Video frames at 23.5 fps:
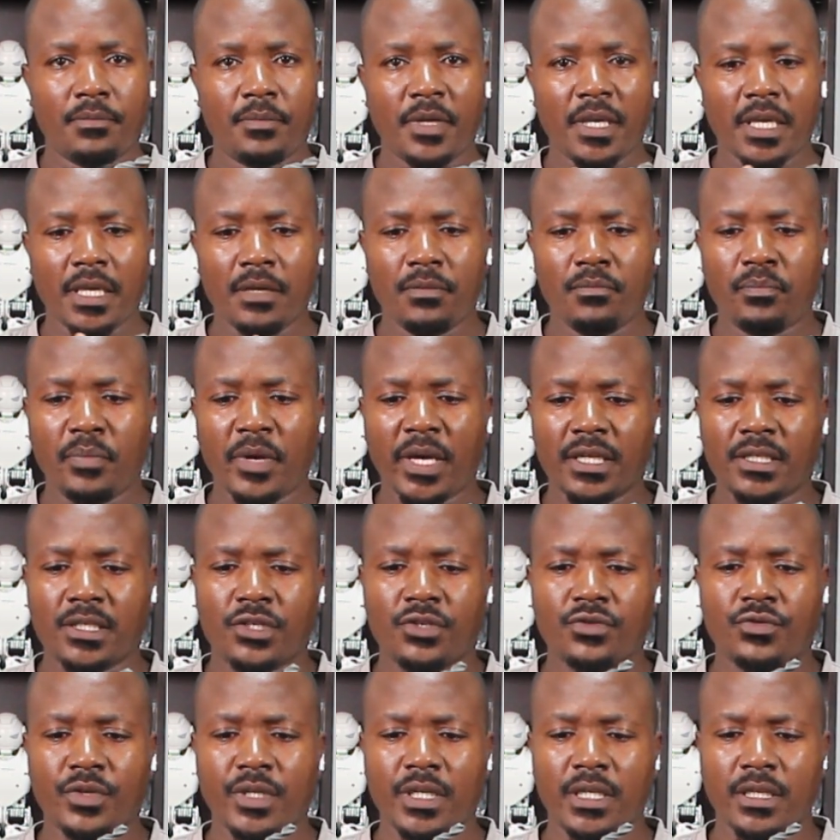impact
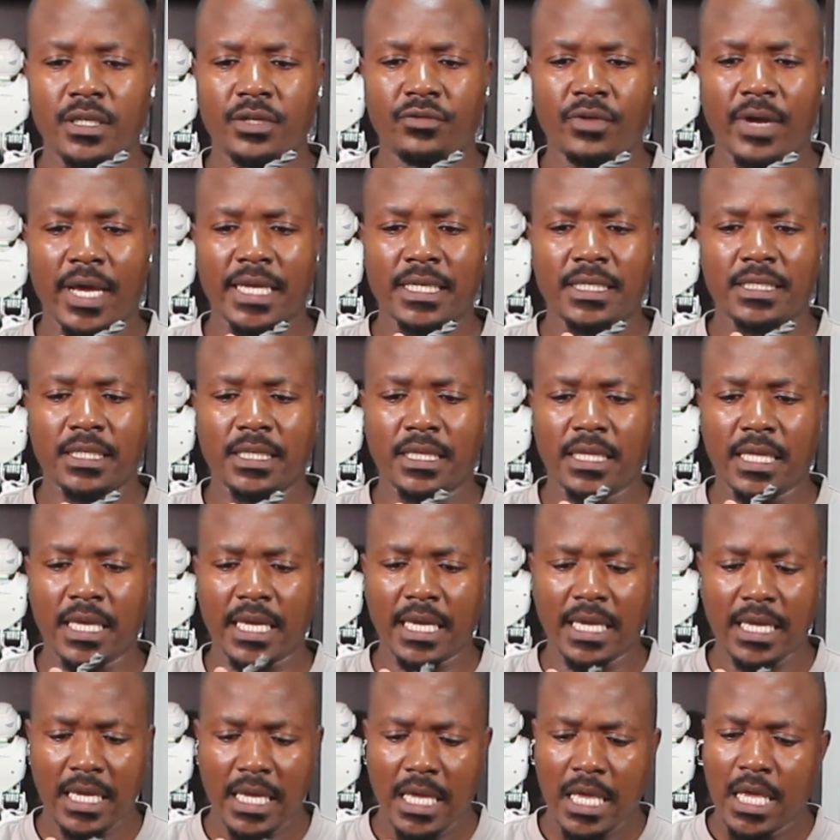drill right
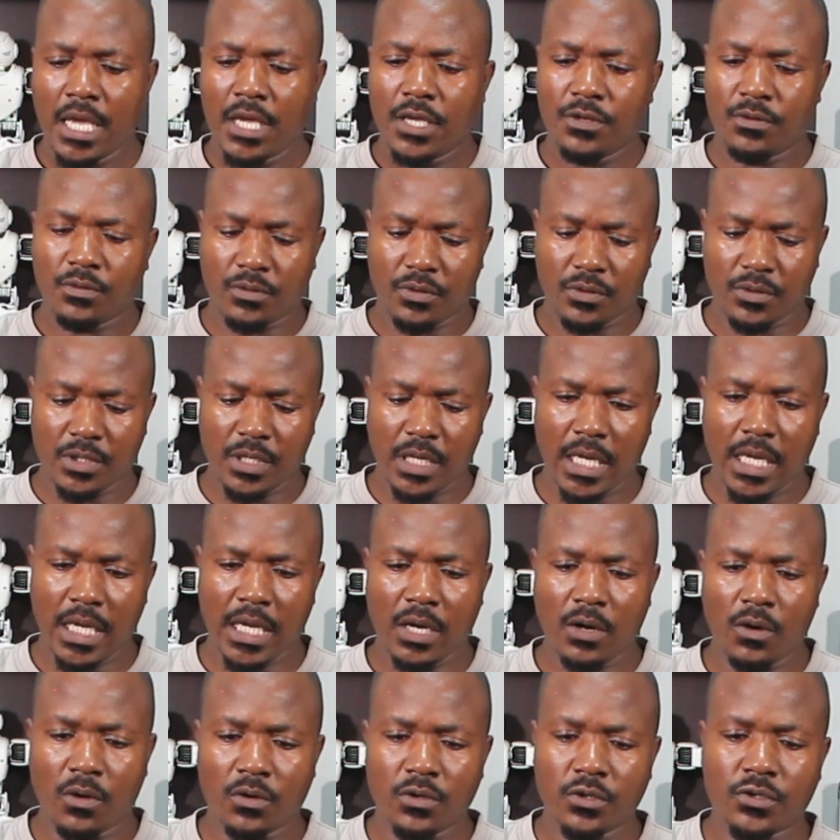there. You can
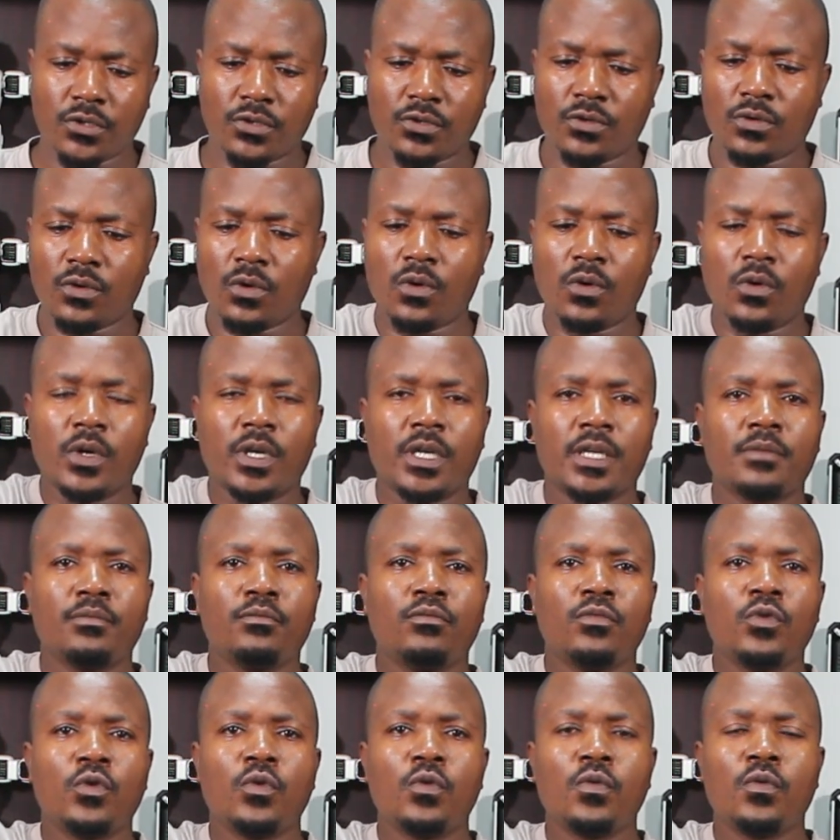also
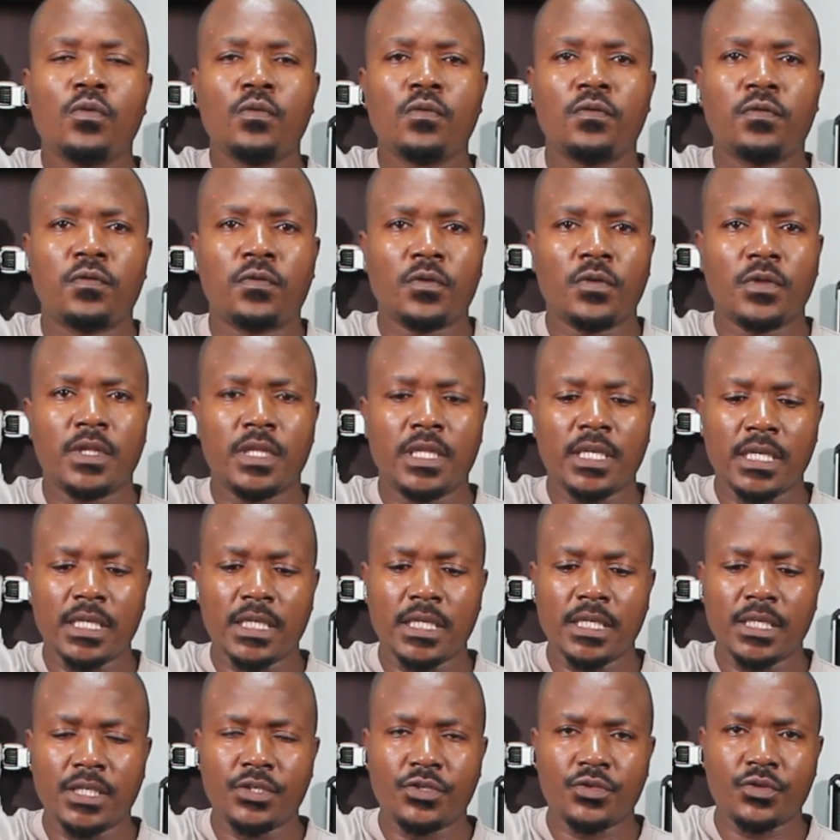remove
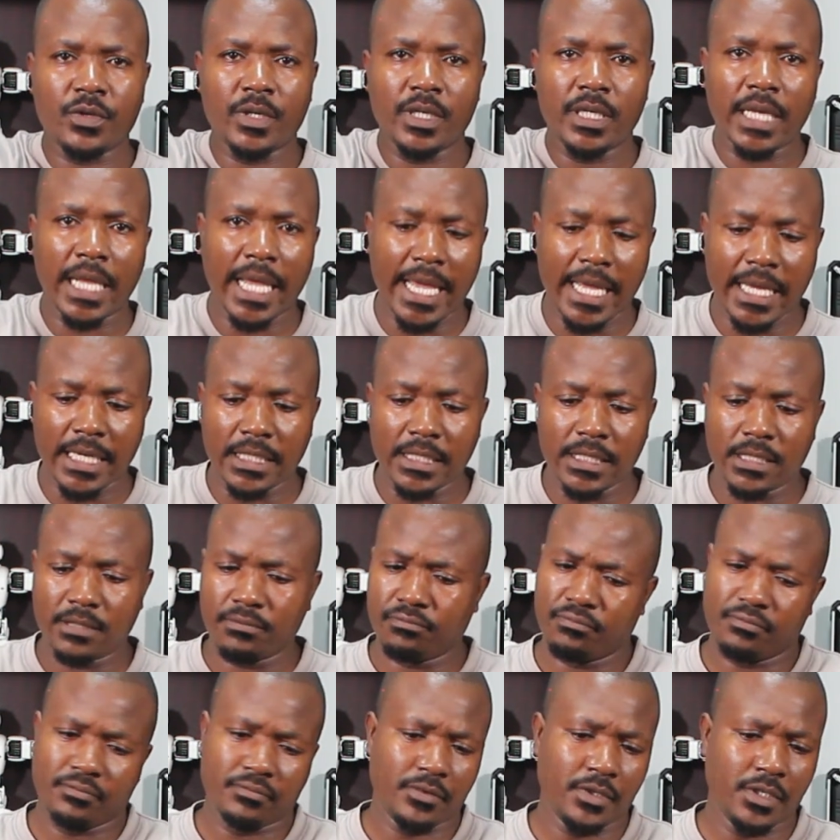the drill head
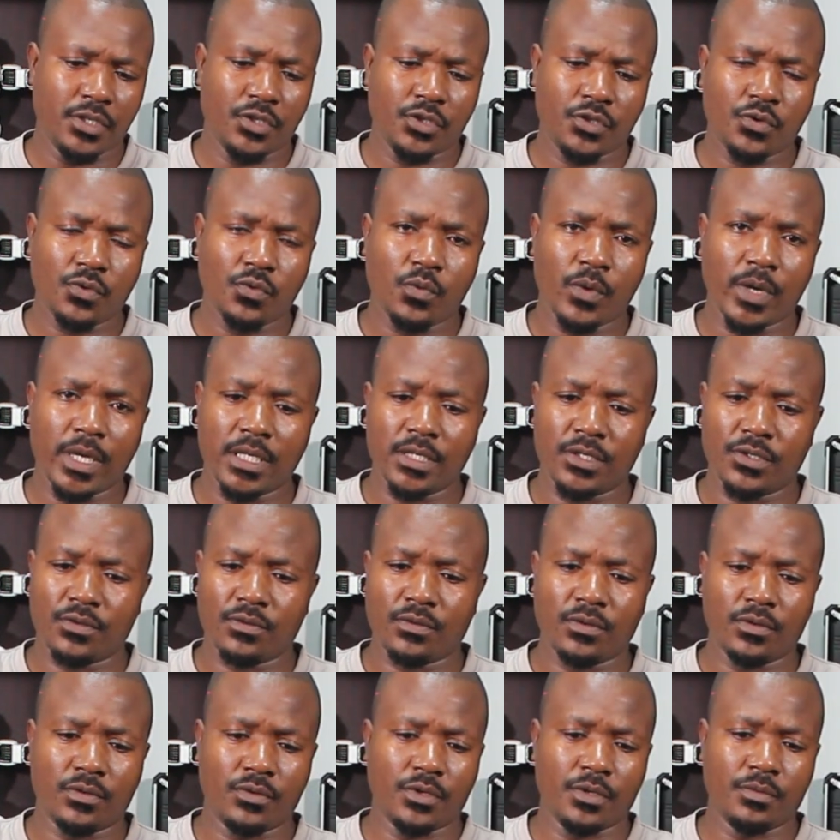in two ways. You
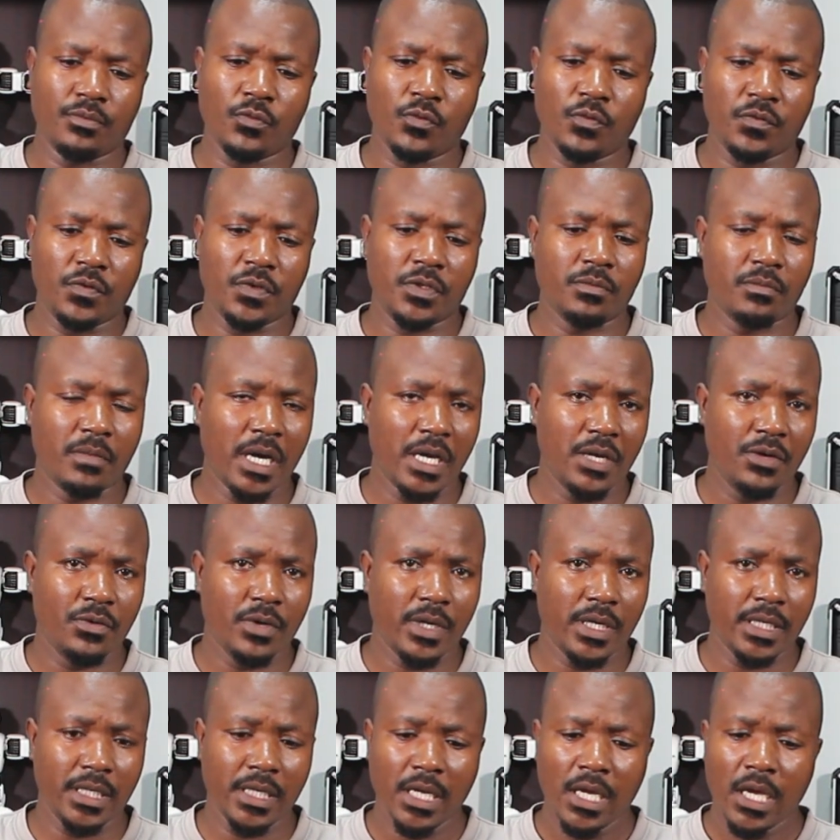could remove it
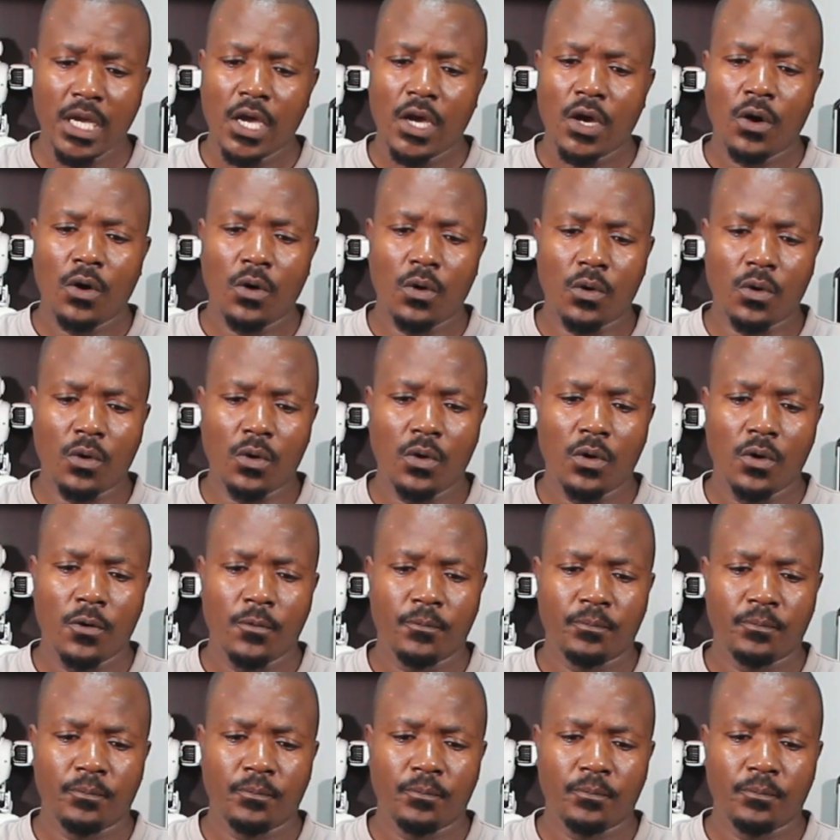manually, or